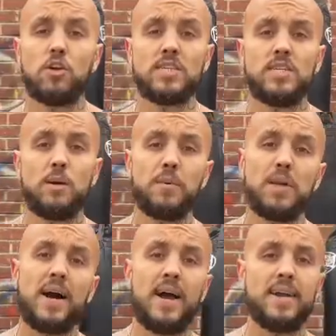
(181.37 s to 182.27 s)
a simple
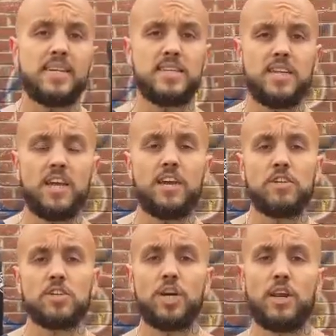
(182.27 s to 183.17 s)
high intensity
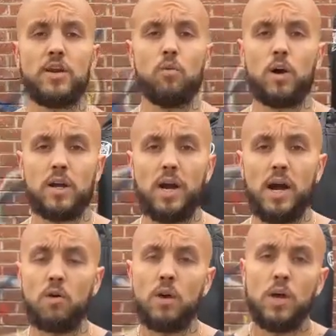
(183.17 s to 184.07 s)
interval training
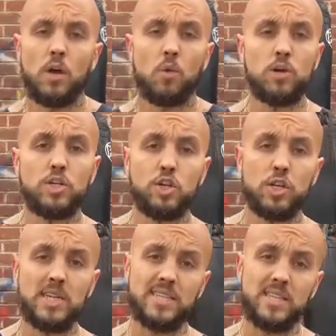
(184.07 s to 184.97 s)
workout, which you
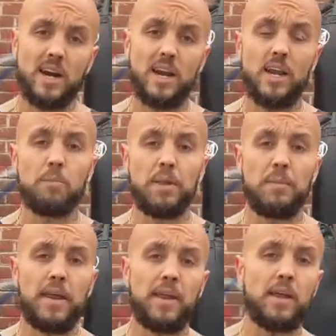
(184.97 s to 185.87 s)
can start
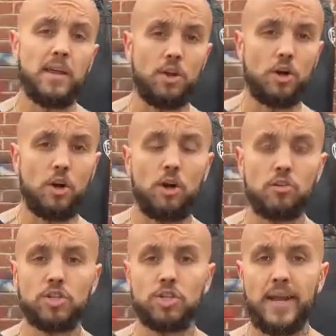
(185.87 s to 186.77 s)
implementing in your
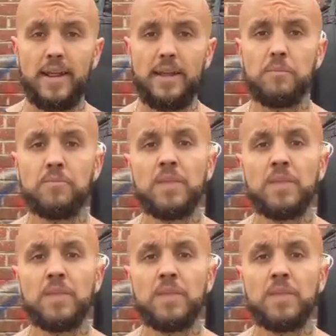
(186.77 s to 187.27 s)
own training,